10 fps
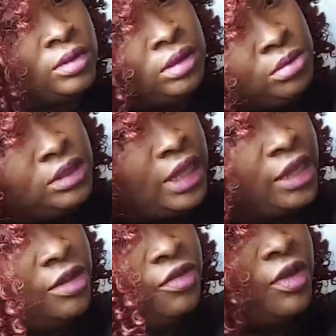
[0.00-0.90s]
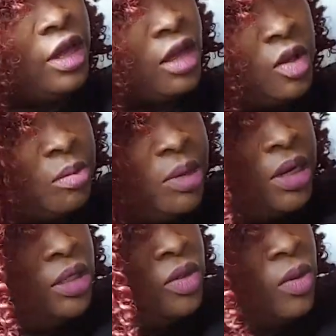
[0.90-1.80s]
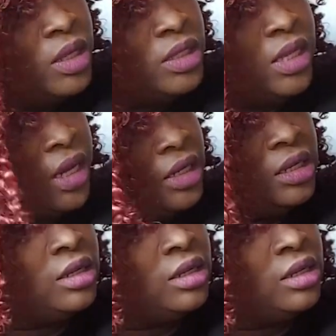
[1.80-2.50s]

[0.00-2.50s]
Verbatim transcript: It's like finger combing it to one side